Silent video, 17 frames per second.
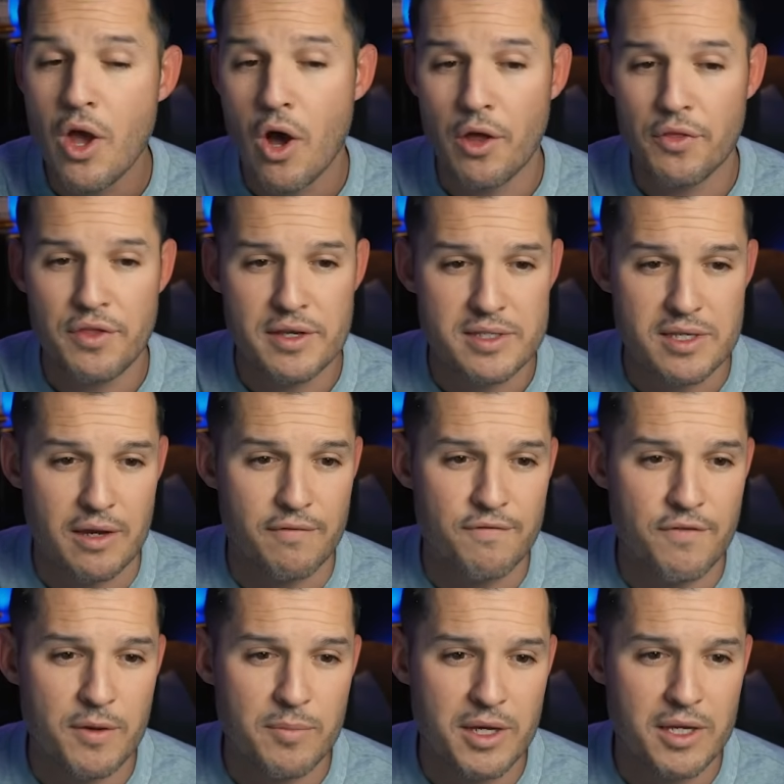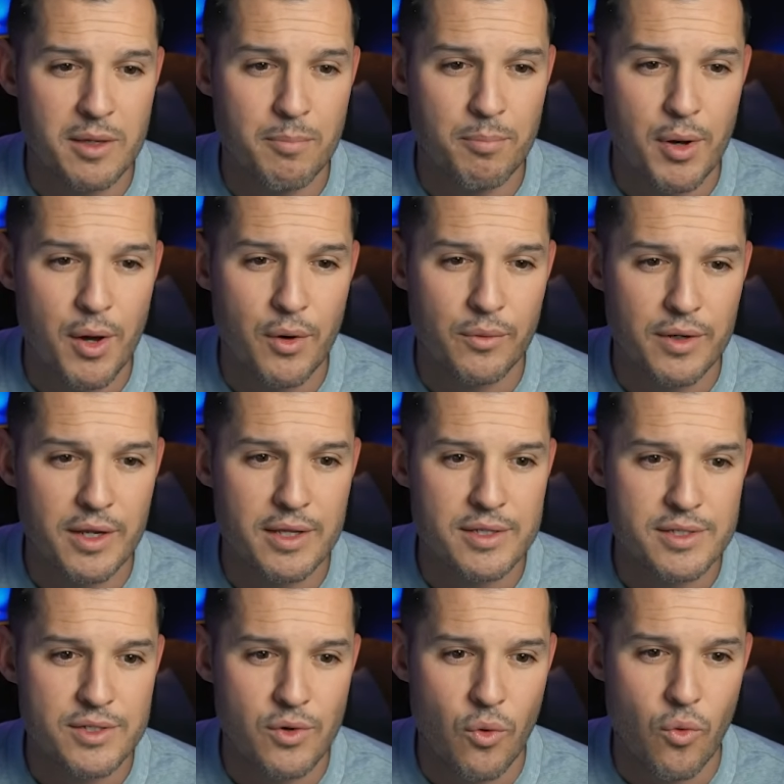on things like Figma
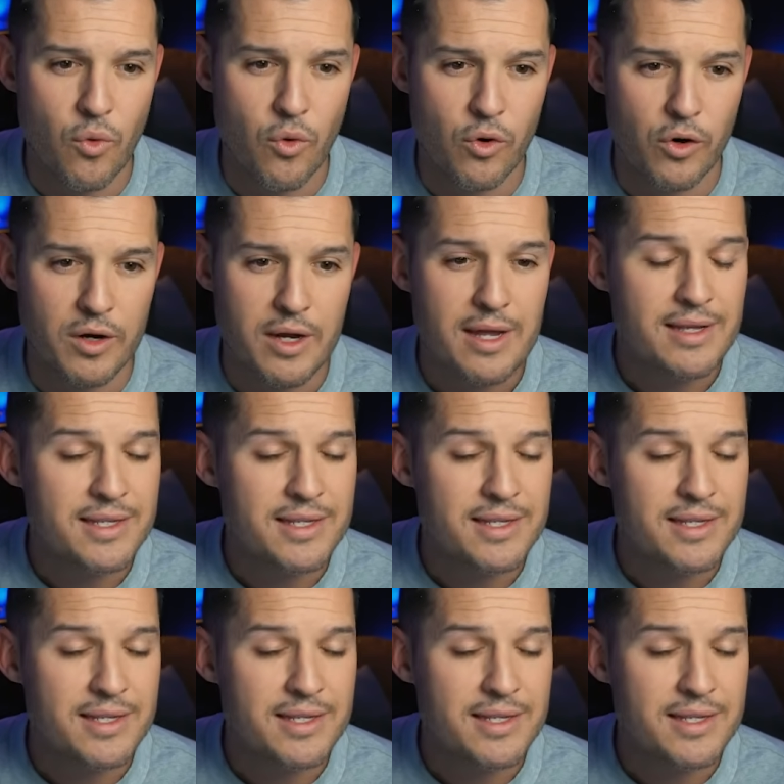components or